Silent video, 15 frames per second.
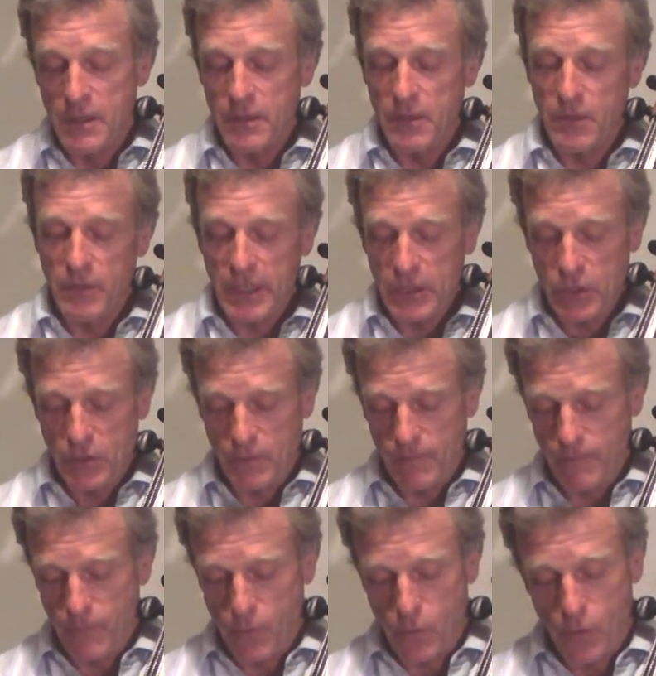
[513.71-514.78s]
the direction
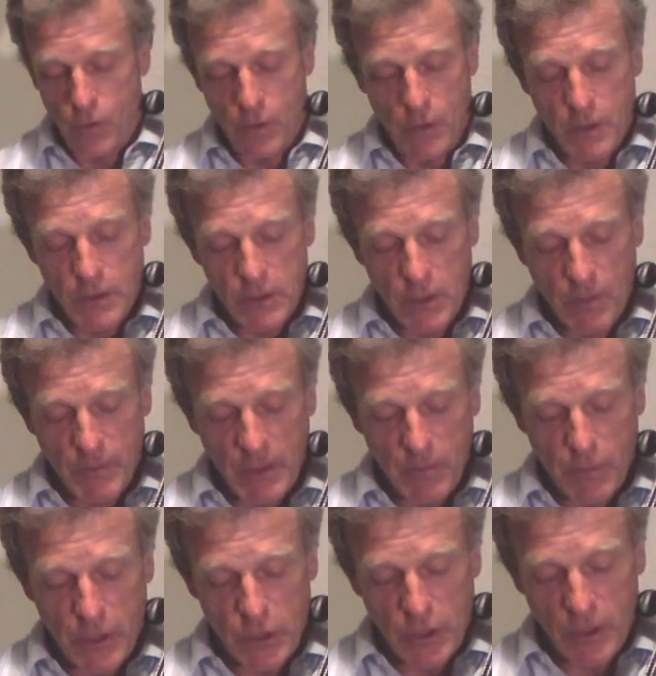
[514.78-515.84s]
for stopping
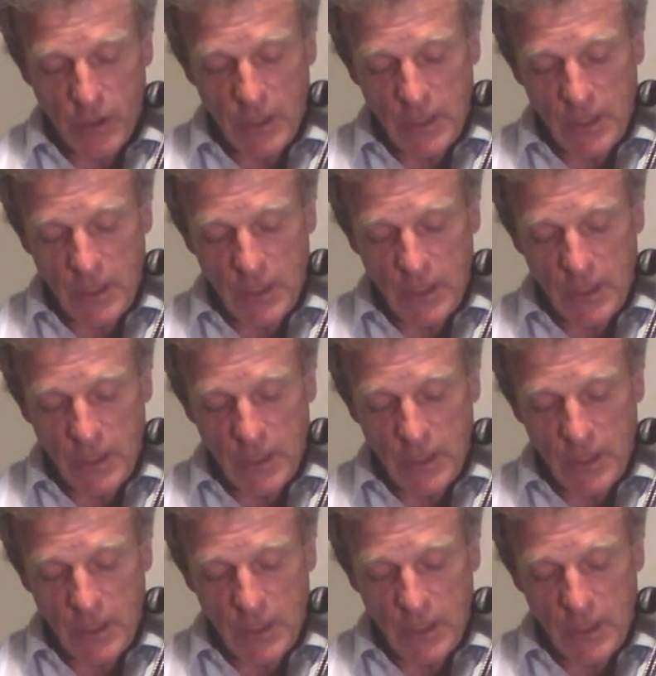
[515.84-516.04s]
pressure